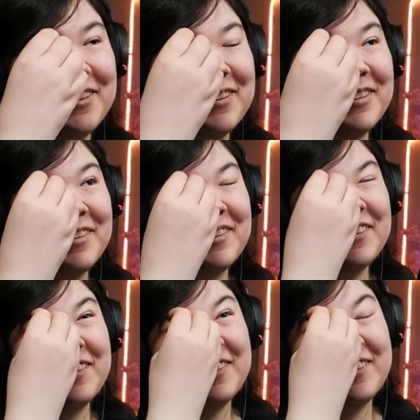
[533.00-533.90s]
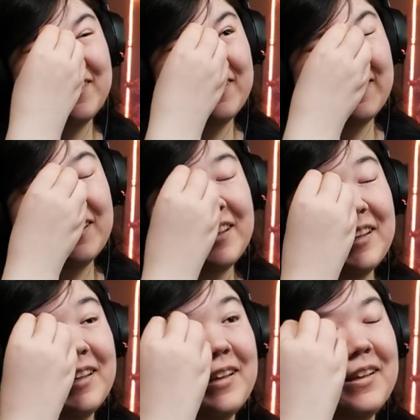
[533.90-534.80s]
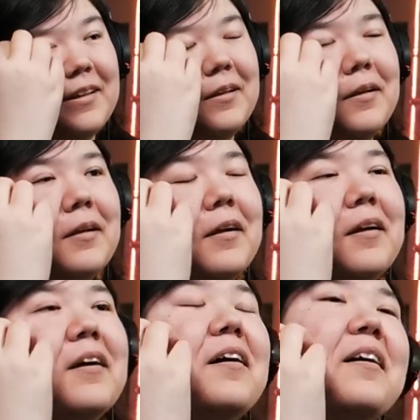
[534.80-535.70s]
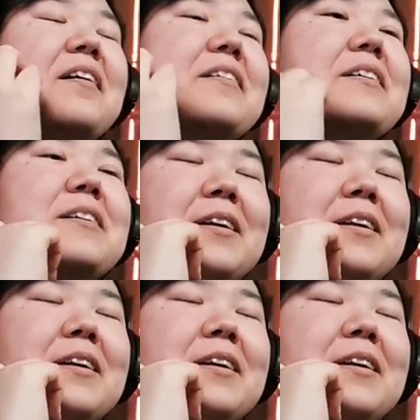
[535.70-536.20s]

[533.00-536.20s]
(no one is talking)